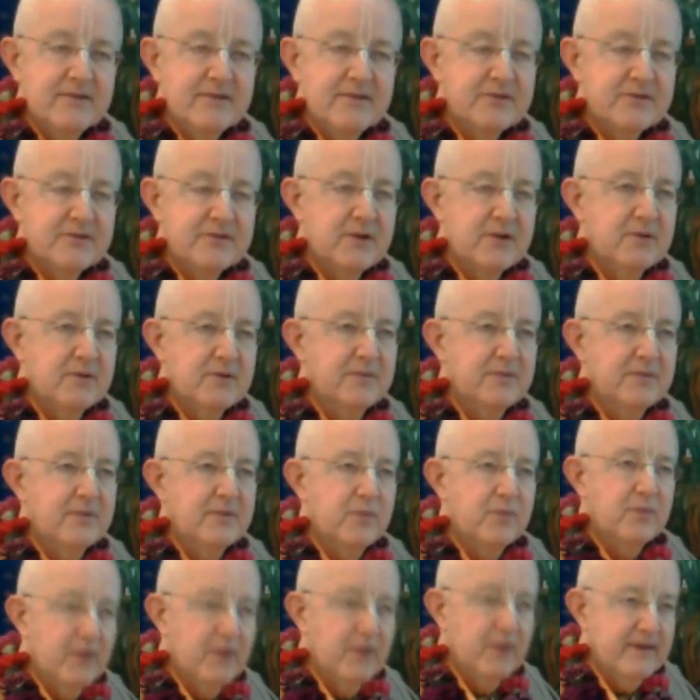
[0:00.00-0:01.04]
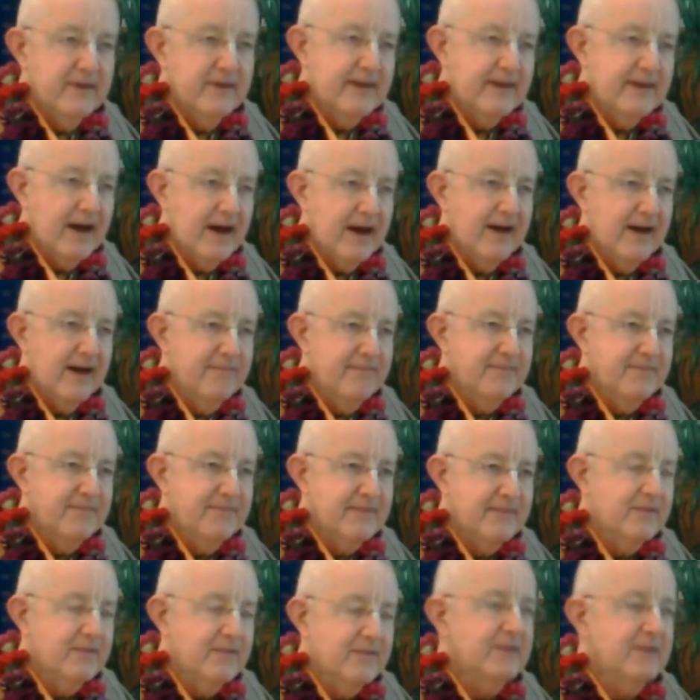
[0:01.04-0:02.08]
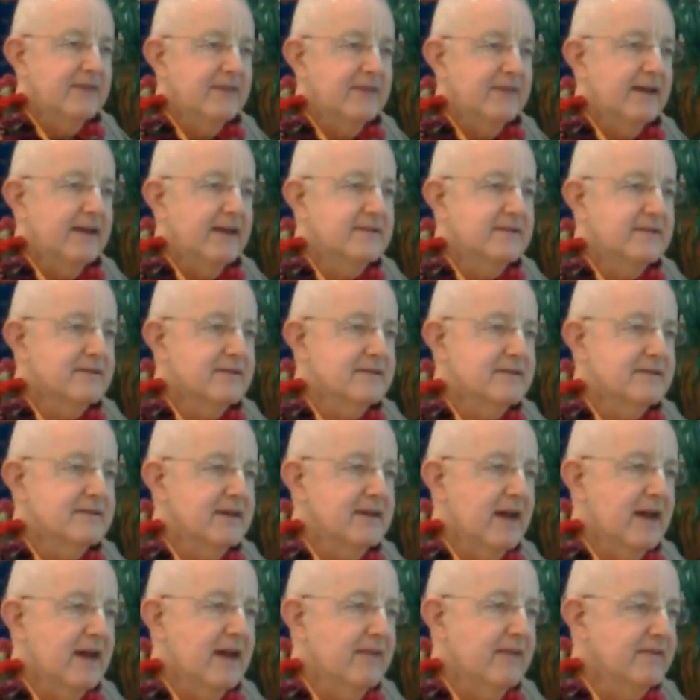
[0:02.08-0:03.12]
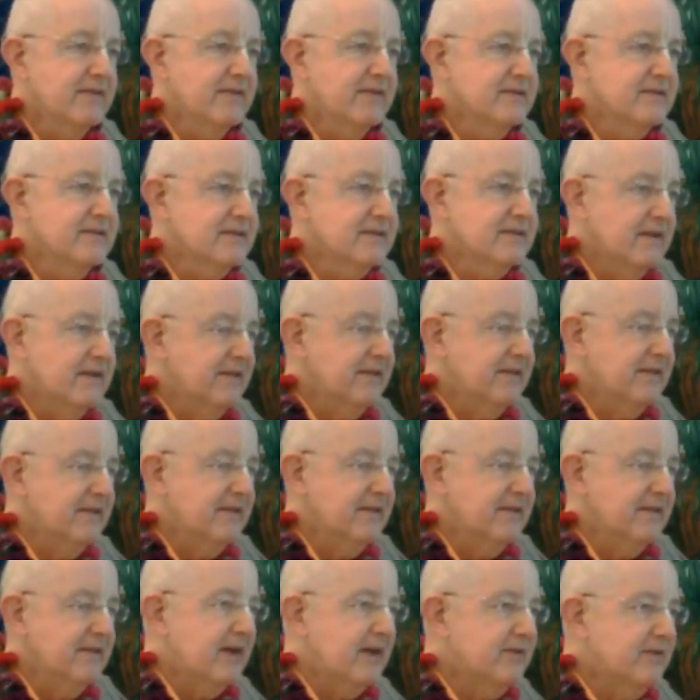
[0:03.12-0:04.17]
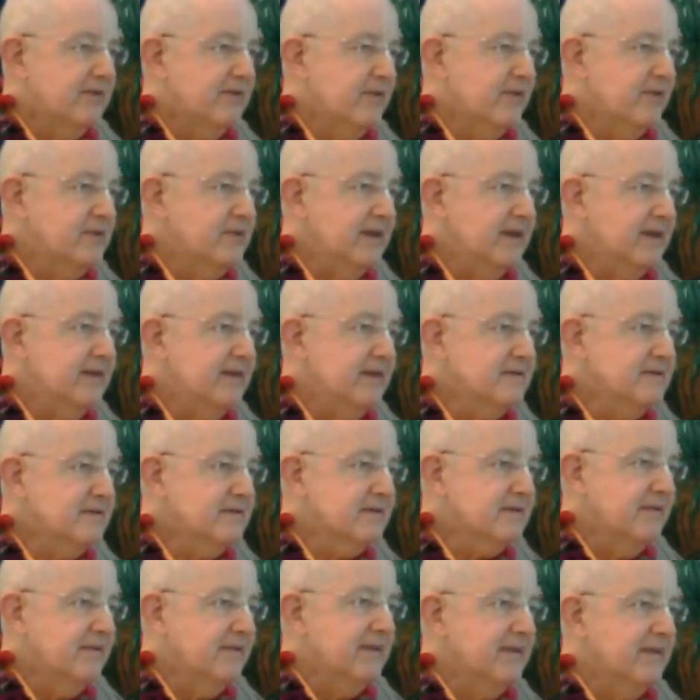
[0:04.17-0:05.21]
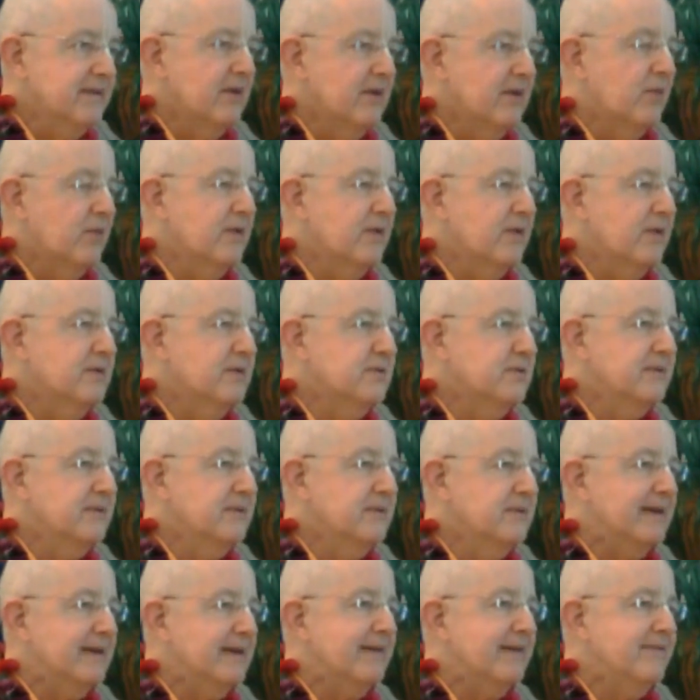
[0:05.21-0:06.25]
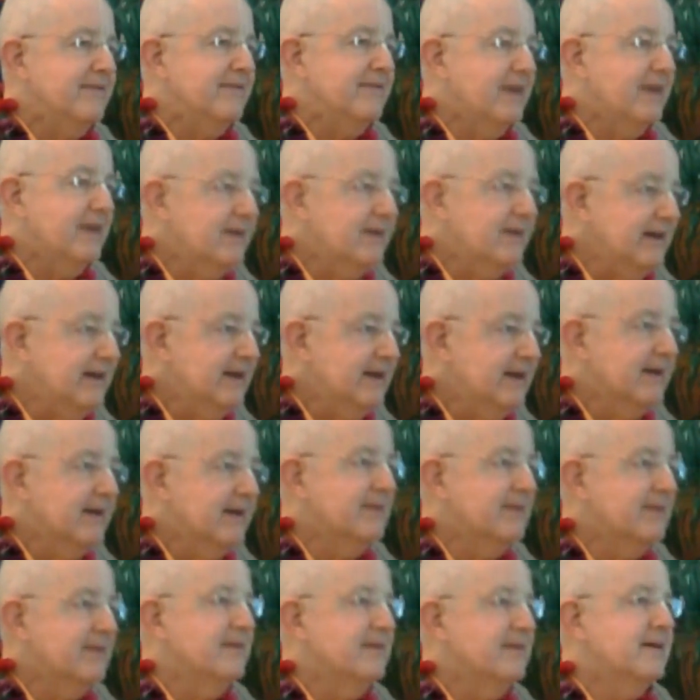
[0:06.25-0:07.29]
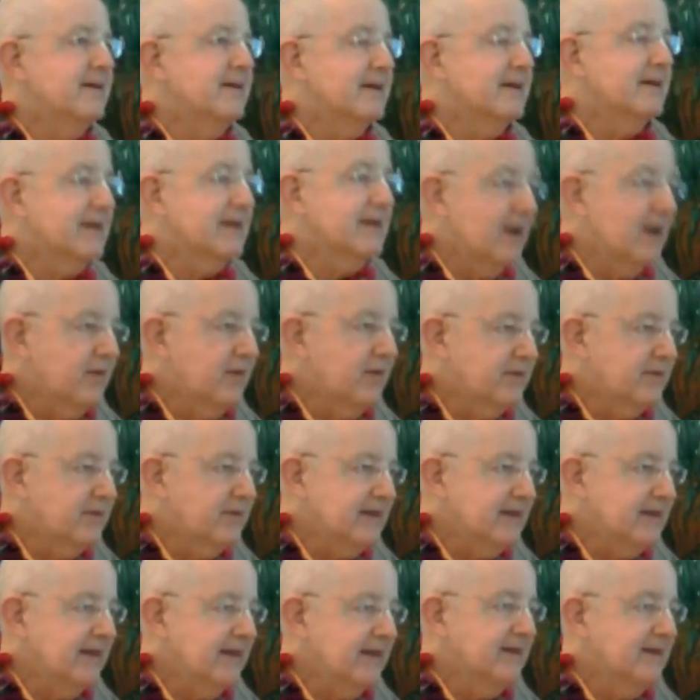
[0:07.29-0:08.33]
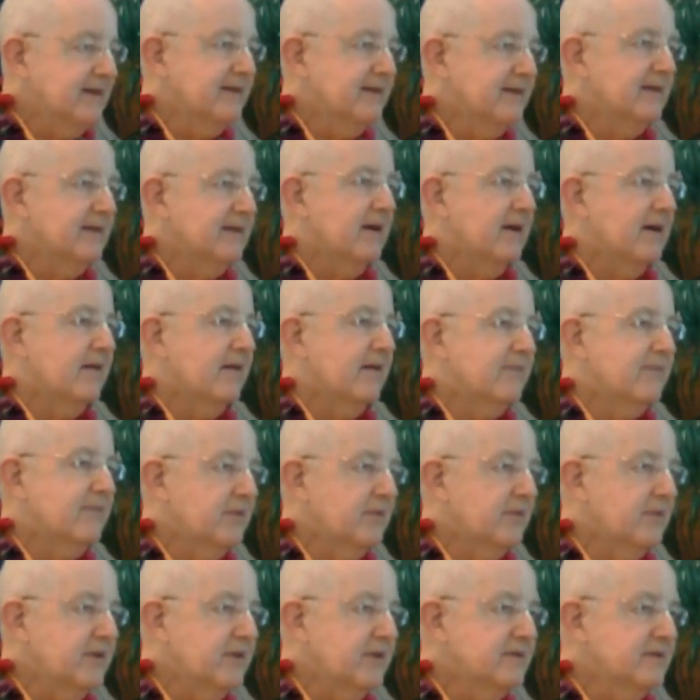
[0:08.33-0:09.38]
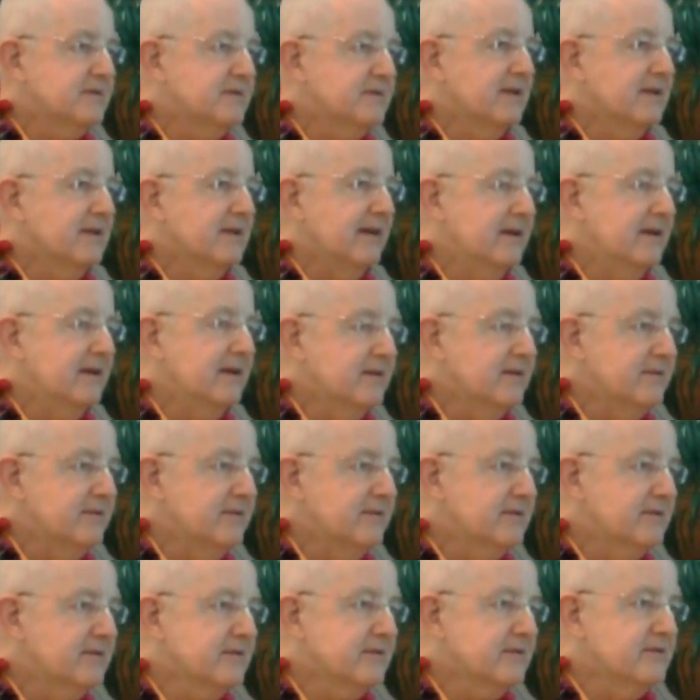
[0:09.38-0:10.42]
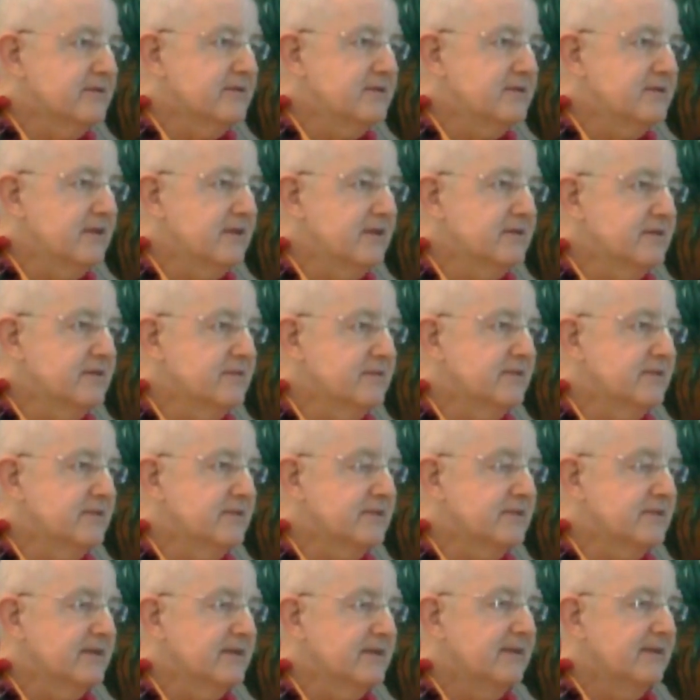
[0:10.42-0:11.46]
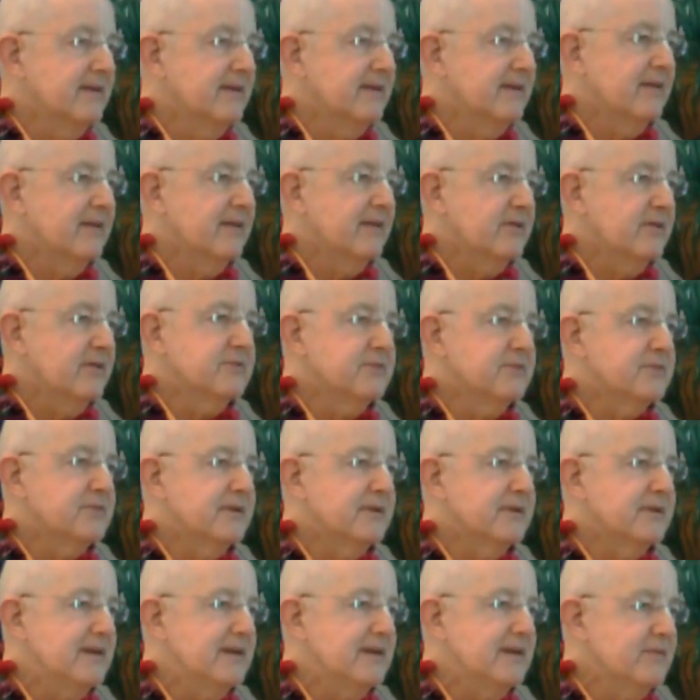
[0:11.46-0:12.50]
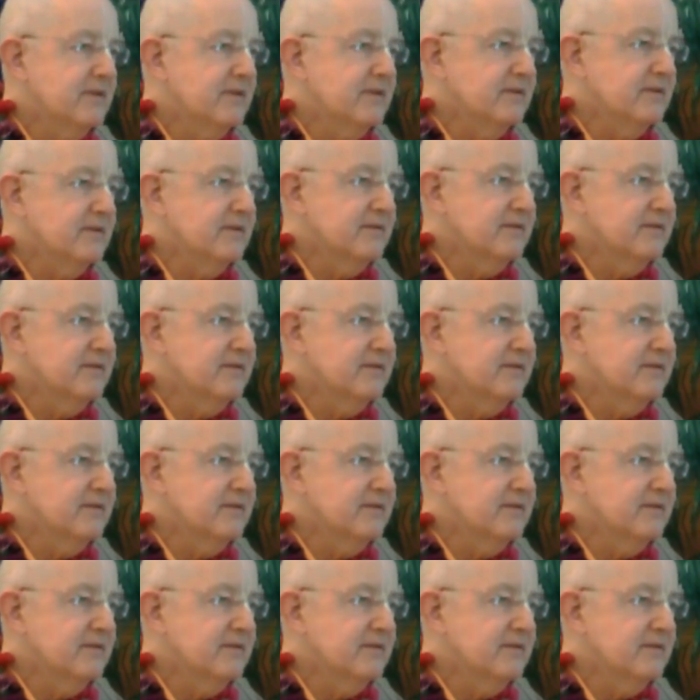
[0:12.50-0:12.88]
So one time, one of the answers he gave is, a devotee is one who very carefully avoids intimate association with those who are inimical